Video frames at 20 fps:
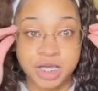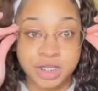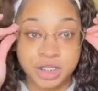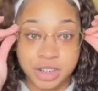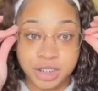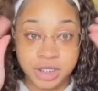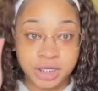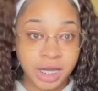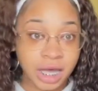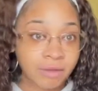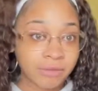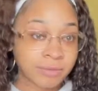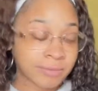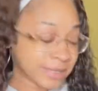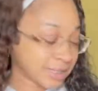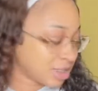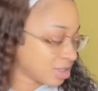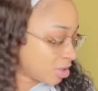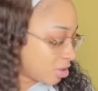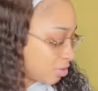So now we're
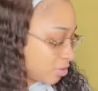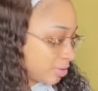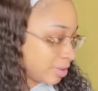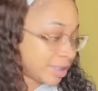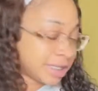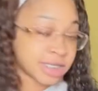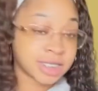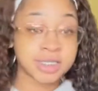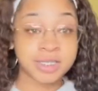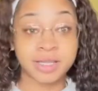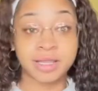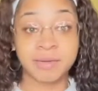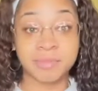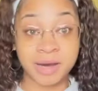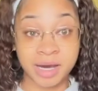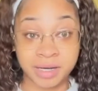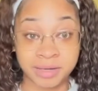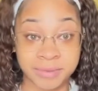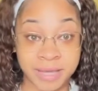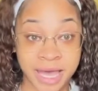about to go into the
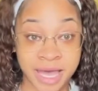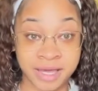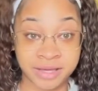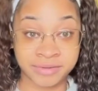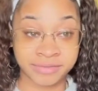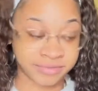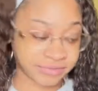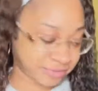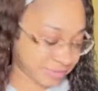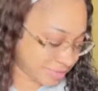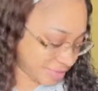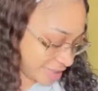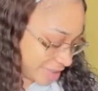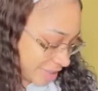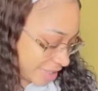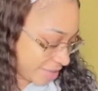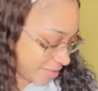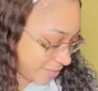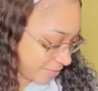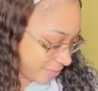bottom half.
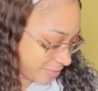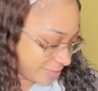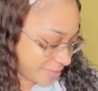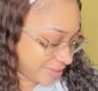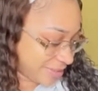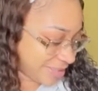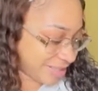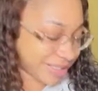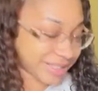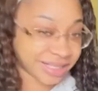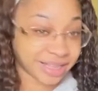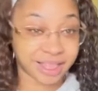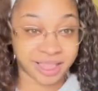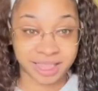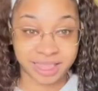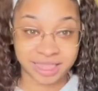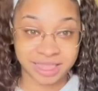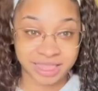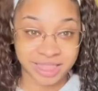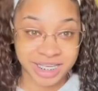So
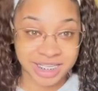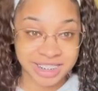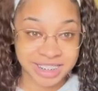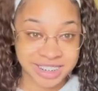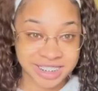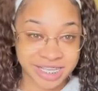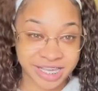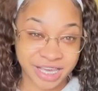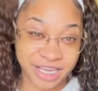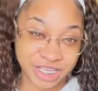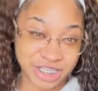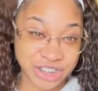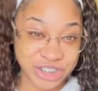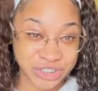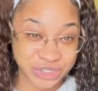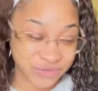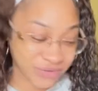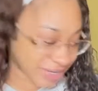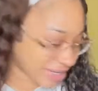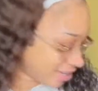let's get
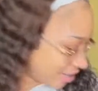into it.